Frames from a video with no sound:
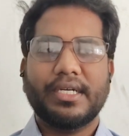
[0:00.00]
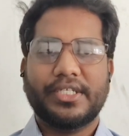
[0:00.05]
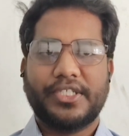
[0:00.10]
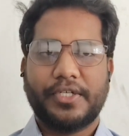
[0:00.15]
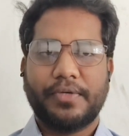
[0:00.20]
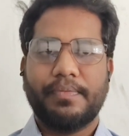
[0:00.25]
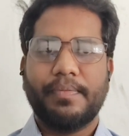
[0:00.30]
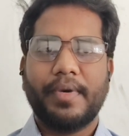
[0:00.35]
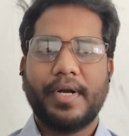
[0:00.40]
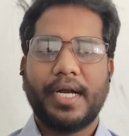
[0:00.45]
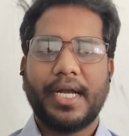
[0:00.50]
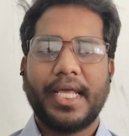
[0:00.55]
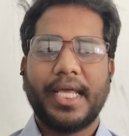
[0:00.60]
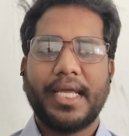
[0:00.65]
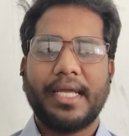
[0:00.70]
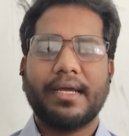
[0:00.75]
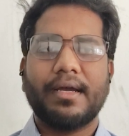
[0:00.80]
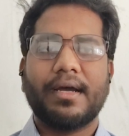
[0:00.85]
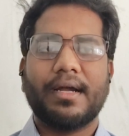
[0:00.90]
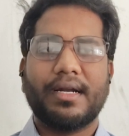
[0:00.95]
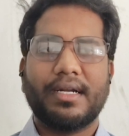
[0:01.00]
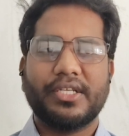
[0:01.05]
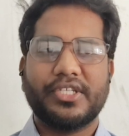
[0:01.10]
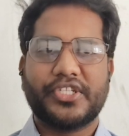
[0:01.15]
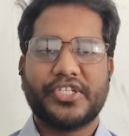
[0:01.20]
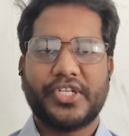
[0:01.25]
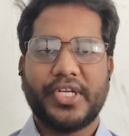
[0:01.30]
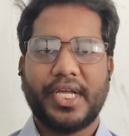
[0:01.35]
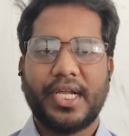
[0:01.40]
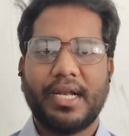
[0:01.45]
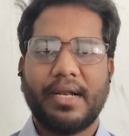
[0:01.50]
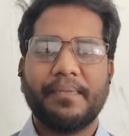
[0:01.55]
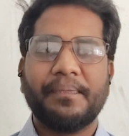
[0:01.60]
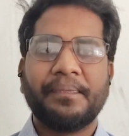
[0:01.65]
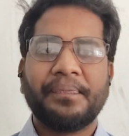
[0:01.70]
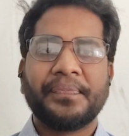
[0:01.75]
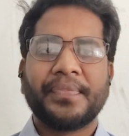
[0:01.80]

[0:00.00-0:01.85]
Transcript: shipbuilding and steel.